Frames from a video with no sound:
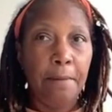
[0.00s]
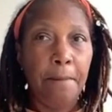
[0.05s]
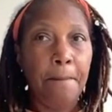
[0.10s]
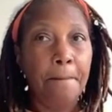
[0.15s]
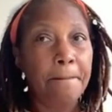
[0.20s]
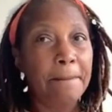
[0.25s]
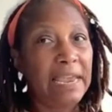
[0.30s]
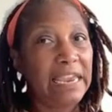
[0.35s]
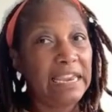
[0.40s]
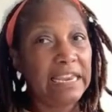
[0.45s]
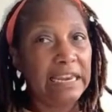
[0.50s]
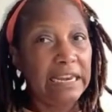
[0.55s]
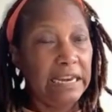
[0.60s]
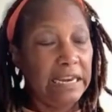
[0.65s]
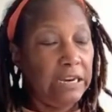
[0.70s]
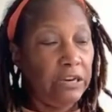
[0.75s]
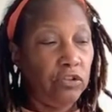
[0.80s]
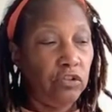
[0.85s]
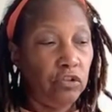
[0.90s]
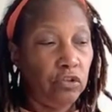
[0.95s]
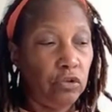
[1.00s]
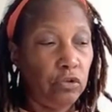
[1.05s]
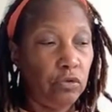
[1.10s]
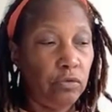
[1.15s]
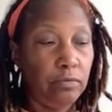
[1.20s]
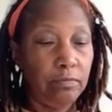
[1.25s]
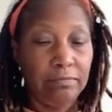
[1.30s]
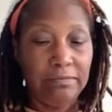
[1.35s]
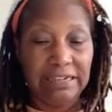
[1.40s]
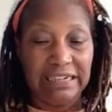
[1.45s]
make it into
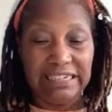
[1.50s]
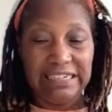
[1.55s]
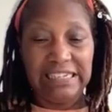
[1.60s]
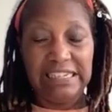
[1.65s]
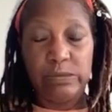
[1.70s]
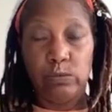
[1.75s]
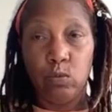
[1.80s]
my